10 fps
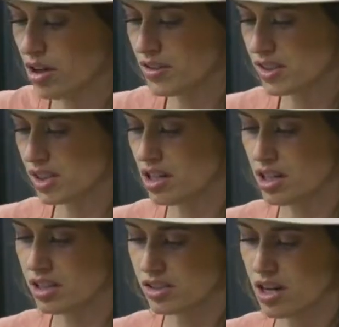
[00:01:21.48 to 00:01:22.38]
obviously
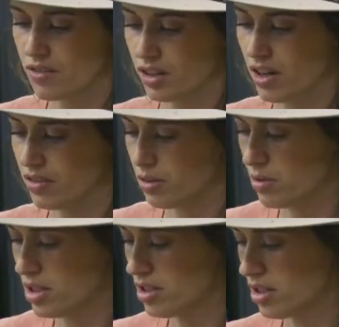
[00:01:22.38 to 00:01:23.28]
it's not for
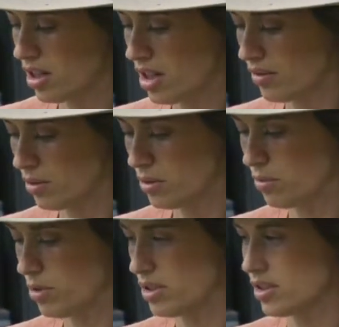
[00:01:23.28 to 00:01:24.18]
everyone. Not
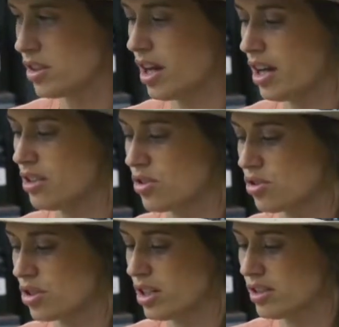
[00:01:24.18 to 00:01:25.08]
everyone wants their hat
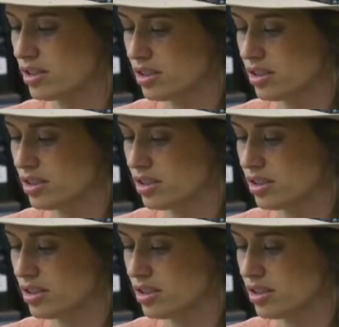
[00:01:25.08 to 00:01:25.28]
distressed,